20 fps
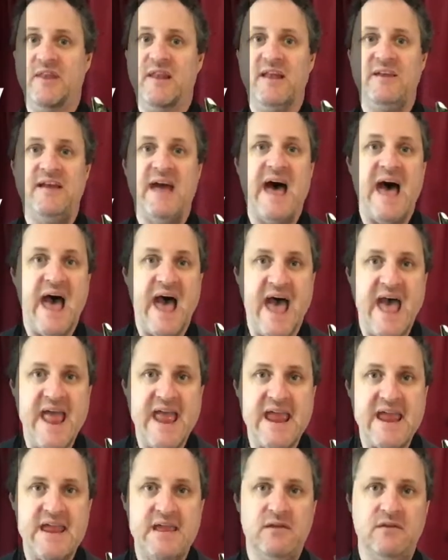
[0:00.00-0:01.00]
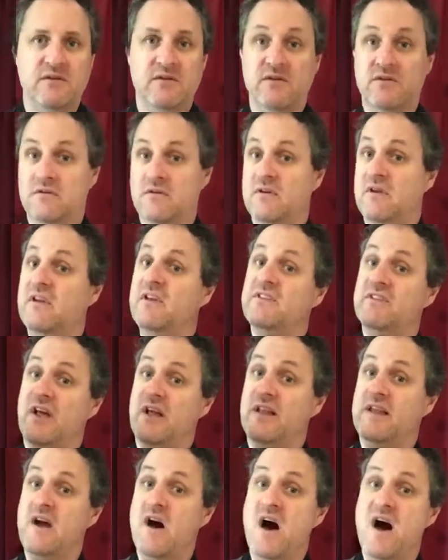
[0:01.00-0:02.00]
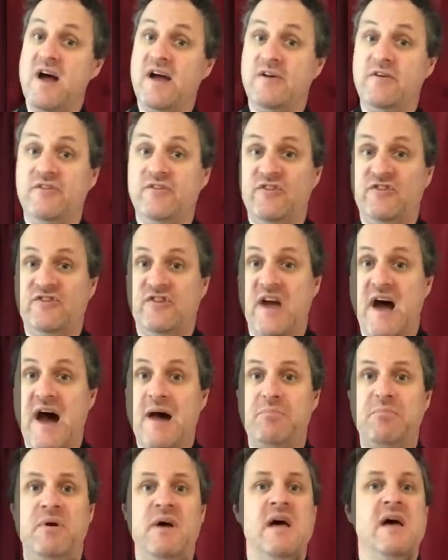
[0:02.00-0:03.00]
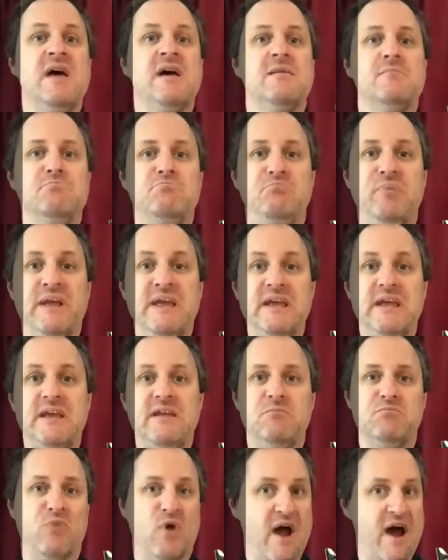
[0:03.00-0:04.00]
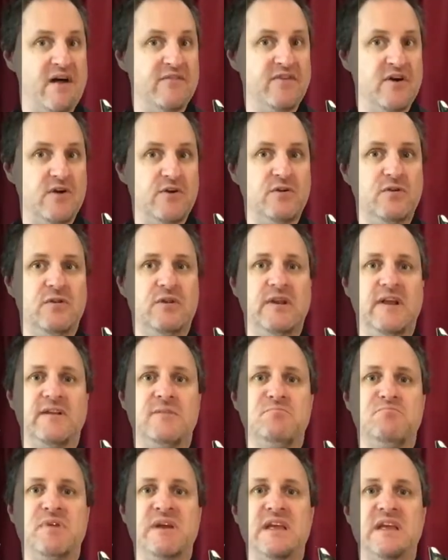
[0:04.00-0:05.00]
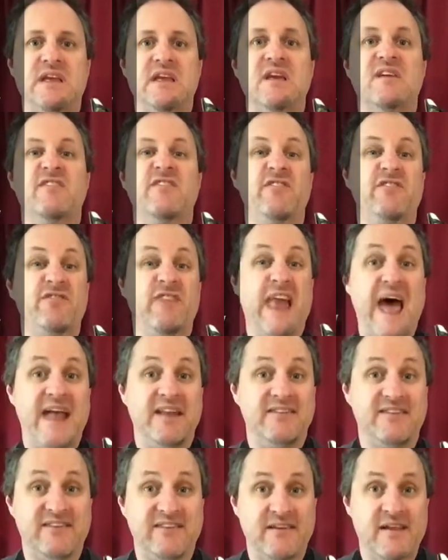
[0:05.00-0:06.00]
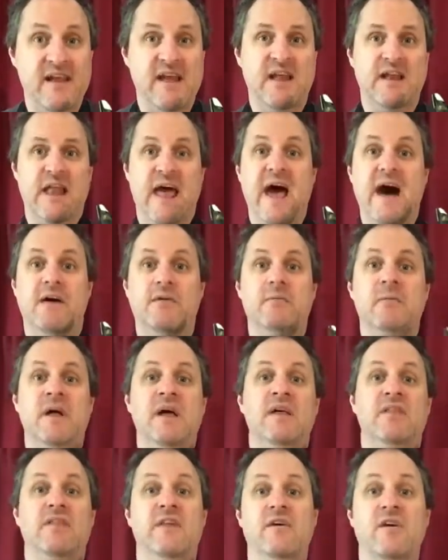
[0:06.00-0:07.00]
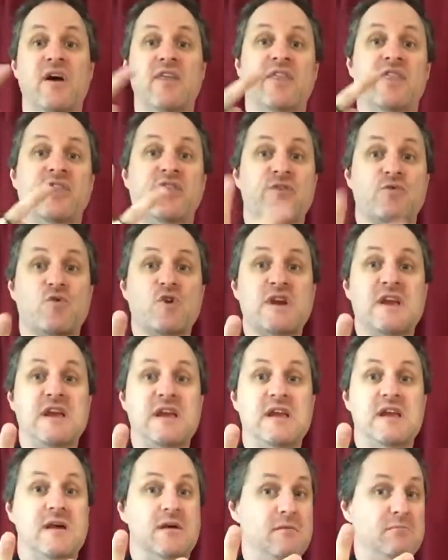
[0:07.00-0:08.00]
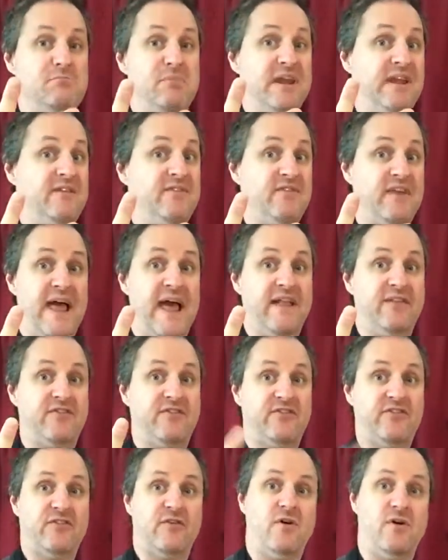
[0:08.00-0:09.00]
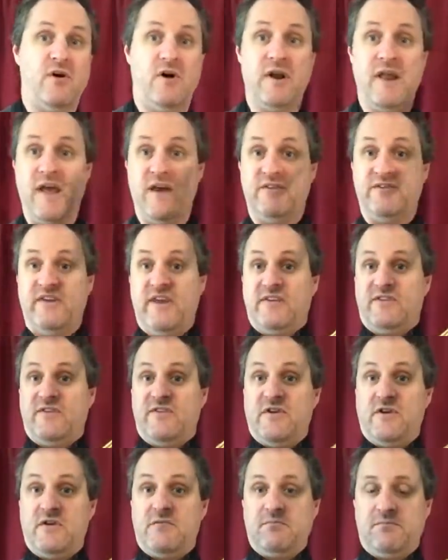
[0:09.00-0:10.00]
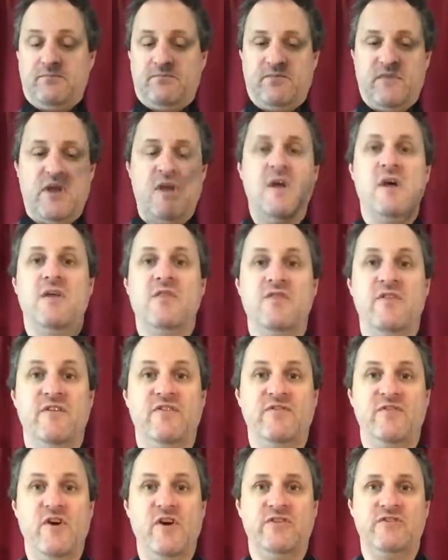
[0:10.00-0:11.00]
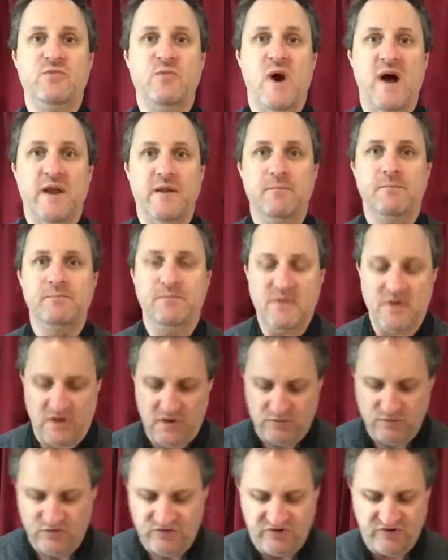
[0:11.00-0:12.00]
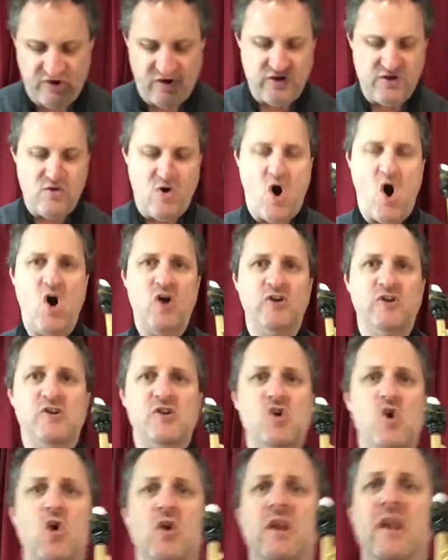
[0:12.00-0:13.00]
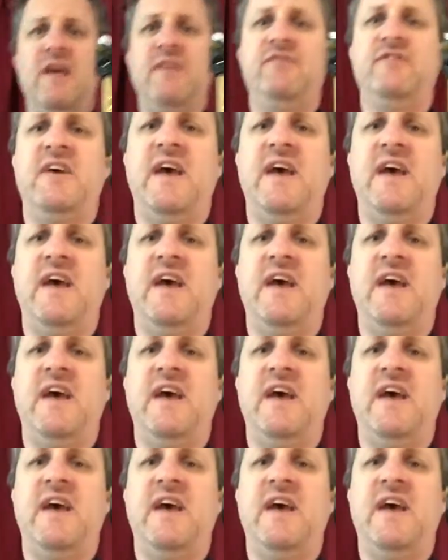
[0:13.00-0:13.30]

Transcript: letter A. Slightly higher is the sharp, B, bravo, letter B, flat. Now, there are 3 B flats on our saxophone. The first one I will show you on your left